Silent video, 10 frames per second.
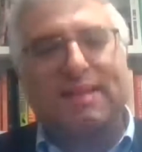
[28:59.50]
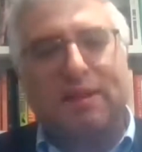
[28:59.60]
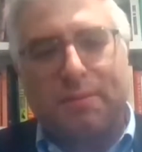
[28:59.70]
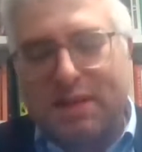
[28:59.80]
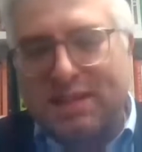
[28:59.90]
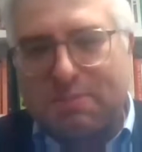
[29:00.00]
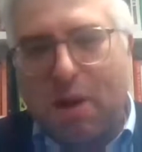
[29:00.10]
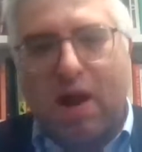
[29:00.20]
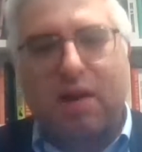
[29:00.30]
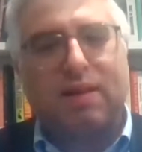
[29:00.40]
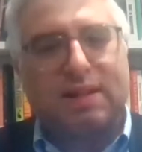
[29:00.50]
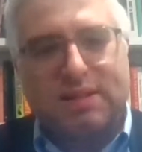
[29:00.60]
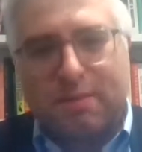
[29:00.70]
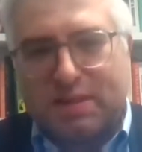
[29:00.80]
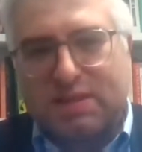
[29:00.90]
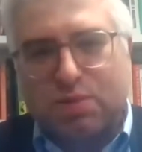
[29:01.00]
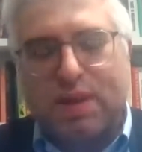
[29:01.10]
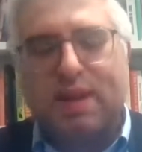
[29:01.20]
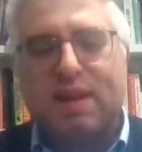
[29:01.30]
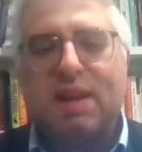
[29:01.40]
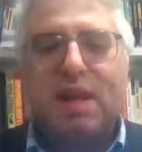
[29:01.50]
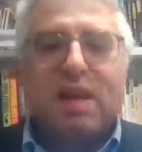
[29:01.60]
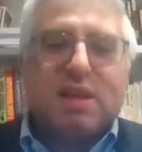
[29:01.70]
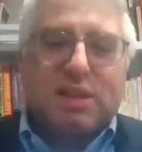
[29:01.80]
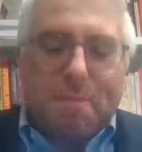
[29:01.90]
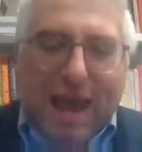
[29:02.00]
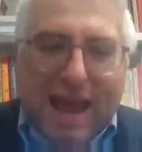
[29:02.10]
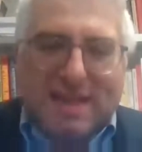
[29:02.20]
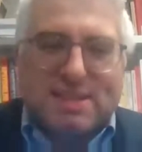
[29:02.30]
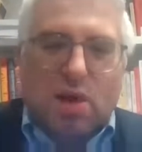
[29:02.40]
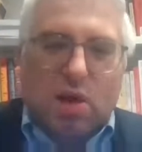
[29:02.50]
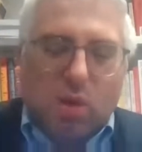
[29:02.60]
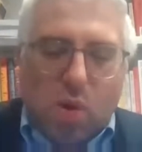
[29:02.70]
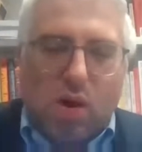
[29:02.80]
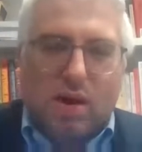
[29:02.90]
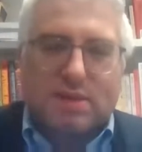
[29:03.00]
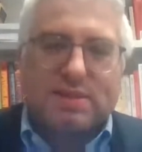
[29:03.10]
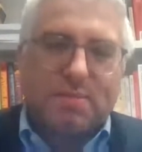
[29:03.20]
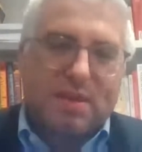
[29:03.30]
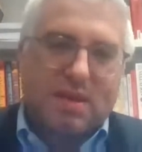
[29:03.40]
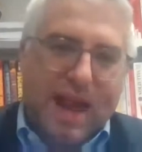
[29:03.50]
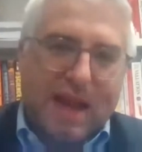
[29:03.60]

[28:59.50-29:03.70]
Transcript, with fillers: and something inspiring and something sweet, pass along something that